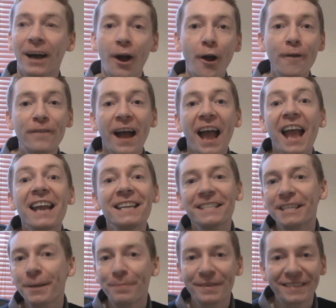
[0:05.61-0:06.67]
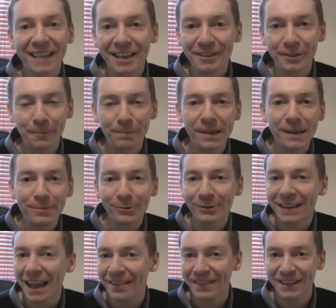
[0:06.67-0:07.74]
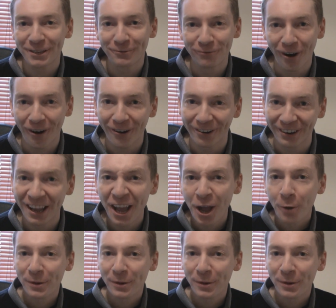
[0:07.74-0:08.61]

that over 80% of people get this wrong,